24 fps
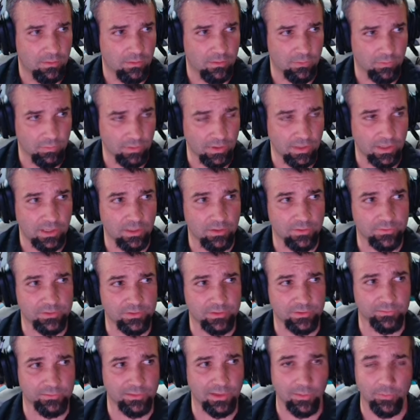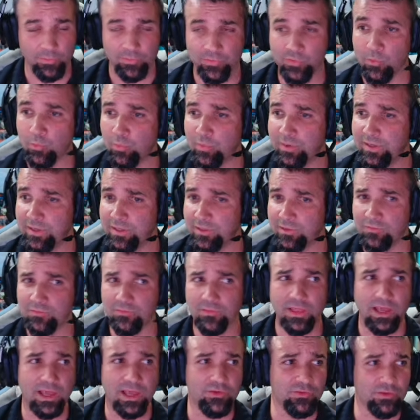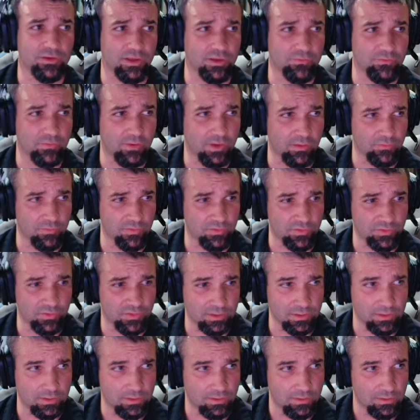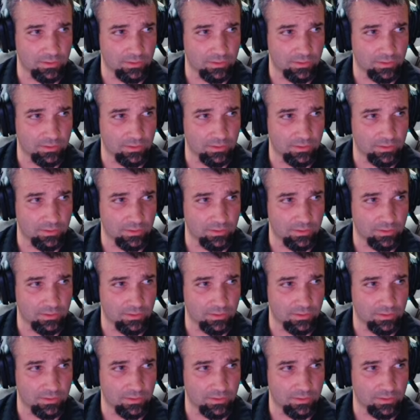You're right, Alexander. That was the weakest flashing I've ever seen.